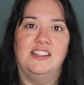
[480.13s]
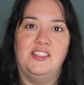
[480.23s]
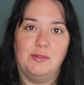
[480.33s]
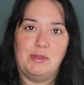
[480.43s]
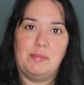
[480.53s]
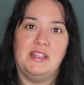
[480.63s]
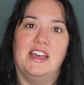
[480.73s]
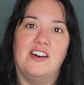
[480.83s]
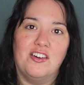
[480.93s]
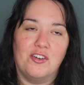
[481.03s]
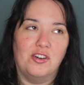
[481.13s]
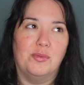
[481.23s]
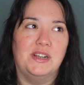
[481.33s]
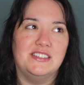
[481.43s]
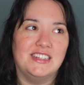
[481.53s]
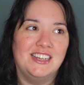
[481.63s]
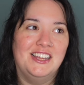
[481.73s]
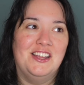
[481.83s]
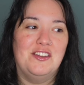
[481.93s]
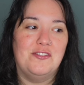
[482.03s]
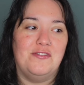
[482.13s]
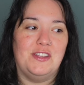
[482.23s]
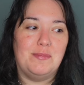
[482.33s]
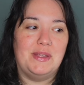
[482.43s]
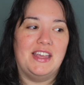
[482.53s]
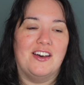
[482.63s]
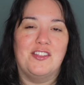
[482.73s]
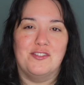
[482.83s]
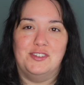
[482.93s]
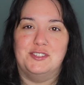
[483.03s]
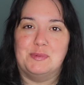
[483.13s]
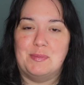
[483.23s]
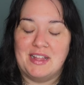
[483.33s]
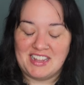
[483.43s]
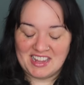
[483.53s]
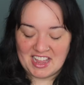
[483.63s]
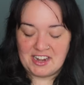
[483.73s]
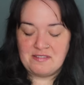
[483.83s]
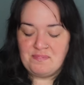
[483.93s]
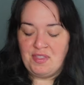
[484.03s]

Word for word: the BBL or what is it? VBL, the visible belly line.